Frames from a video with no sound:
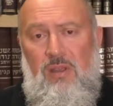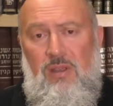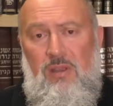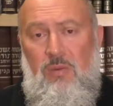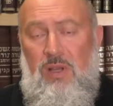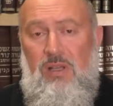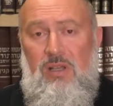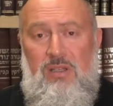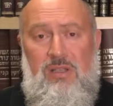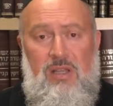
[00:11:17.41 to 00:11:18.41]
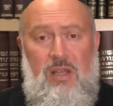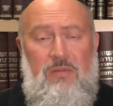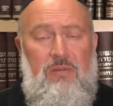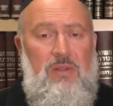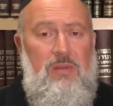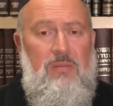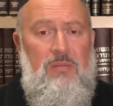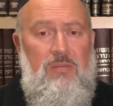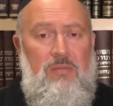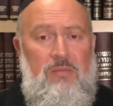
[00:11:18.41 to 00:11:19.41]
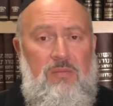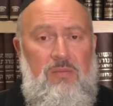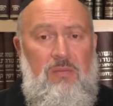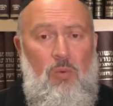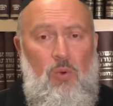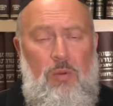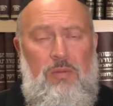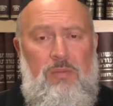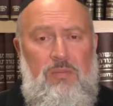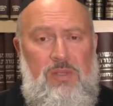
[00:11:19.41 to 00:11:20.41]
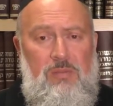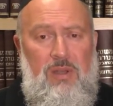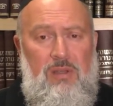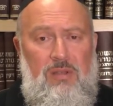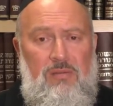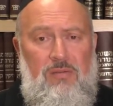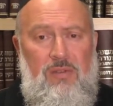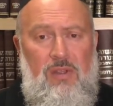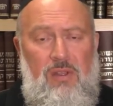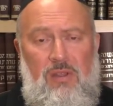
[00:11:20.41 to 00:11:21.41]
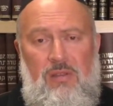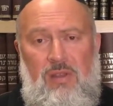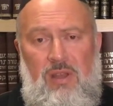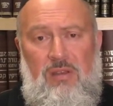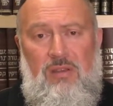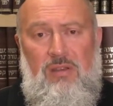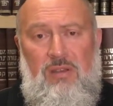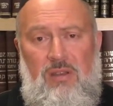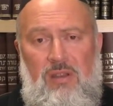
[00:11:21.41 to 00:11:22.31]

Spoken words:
one can understand from their warped perspective that